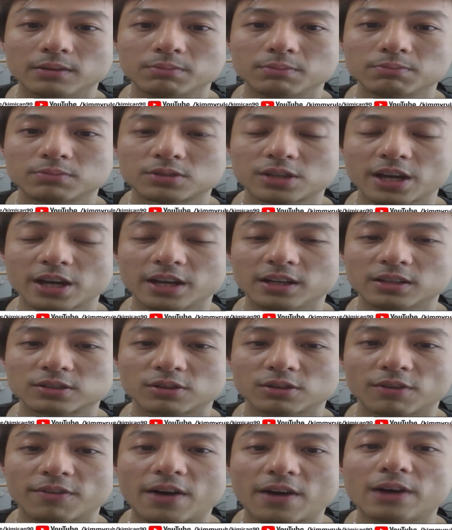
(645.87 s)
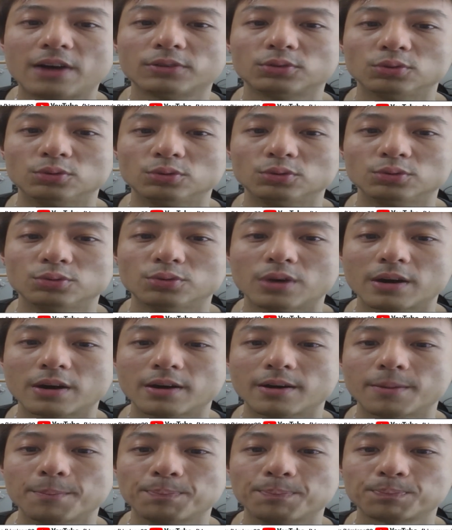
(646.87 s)
channels of how to do
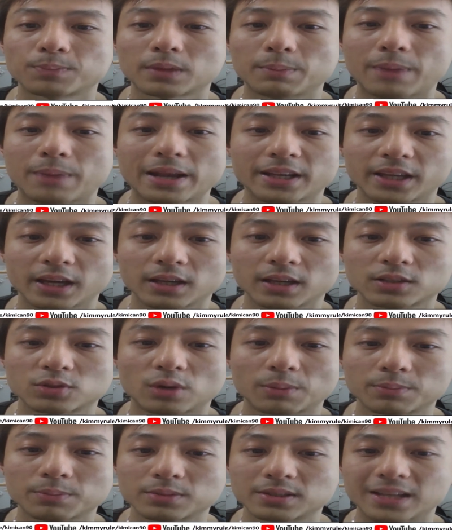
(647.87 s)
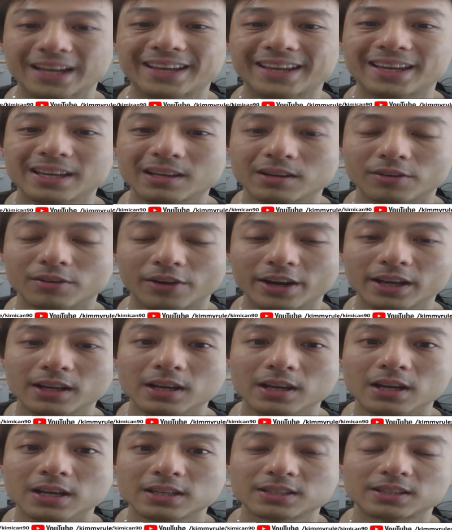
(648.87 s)
pancake swap staking, right?
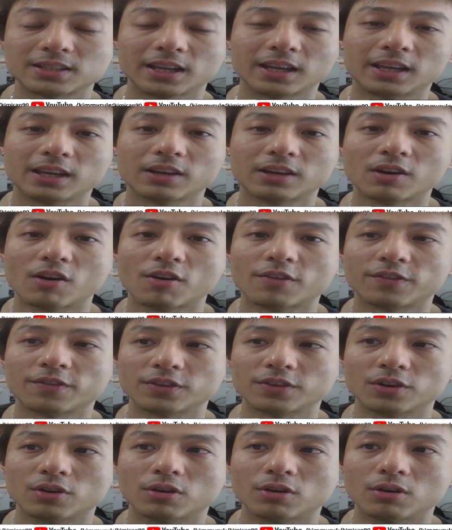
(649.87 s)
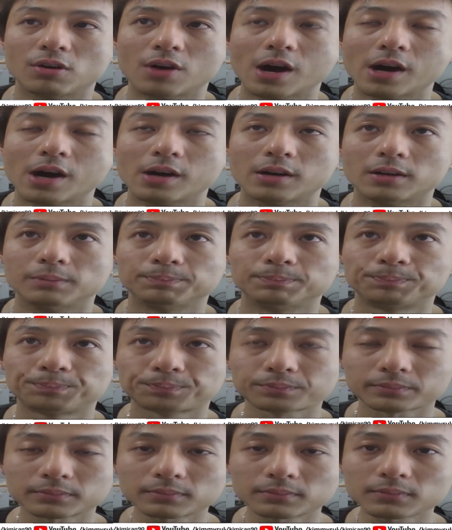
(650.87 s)
Staking of your
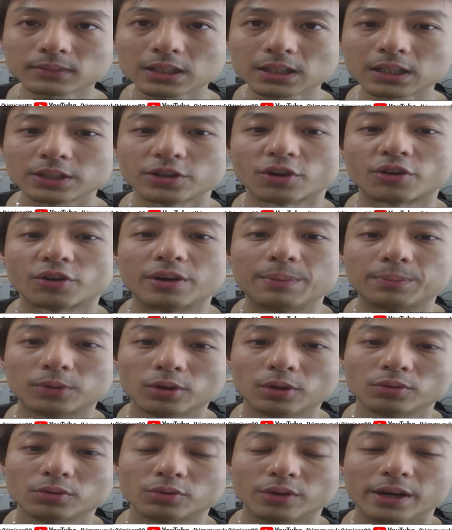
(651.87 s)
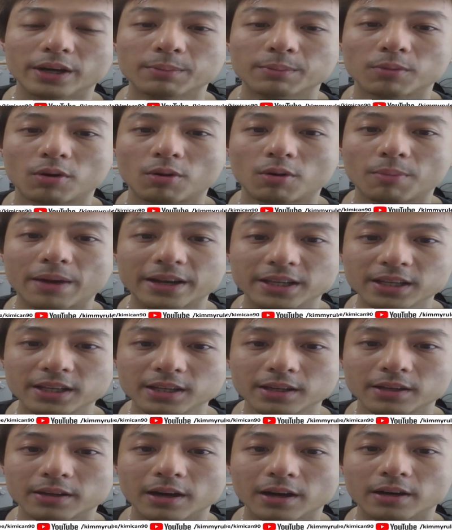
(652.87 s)
crypto to earn more money,
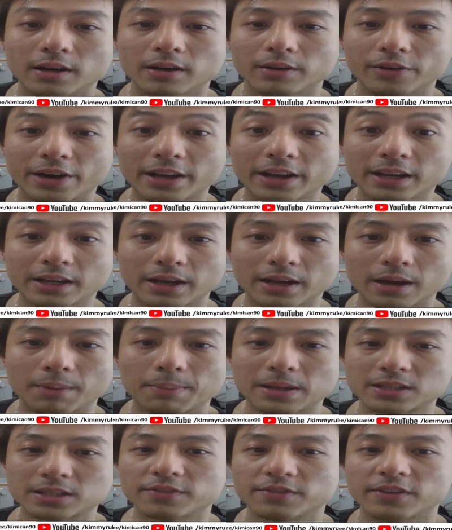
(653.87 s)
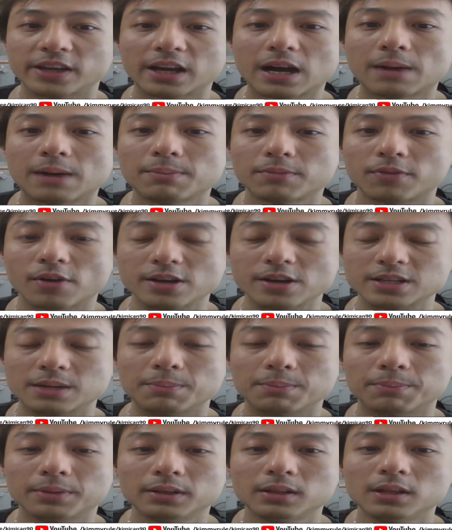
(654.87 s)
right? Passive income, for
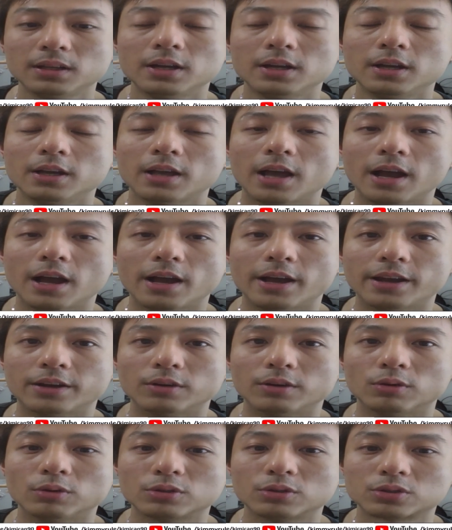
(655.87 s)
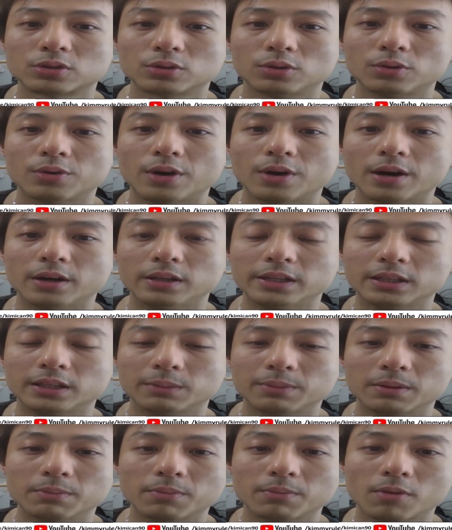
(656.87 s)
example, and also a little
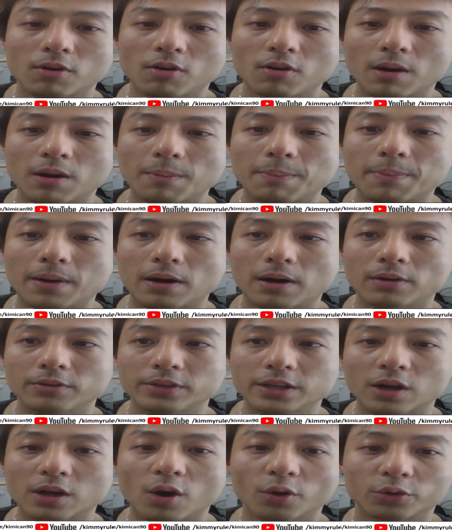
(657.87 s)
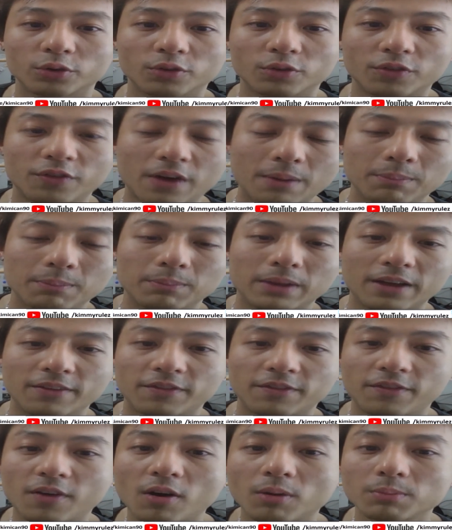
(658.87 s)
bit more about the auto farm
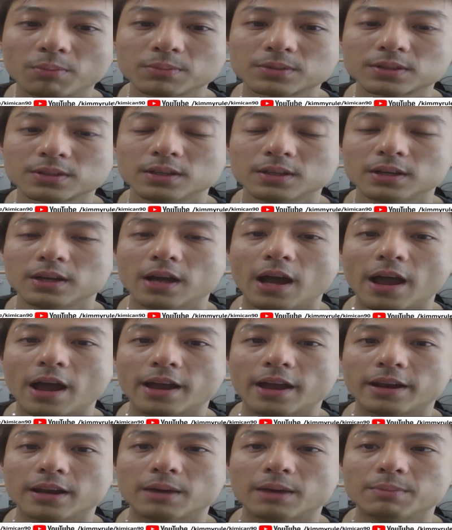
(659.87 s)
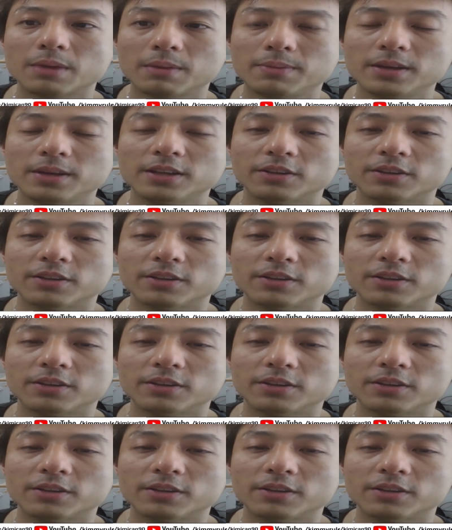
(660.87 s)
platforms. And maybe in the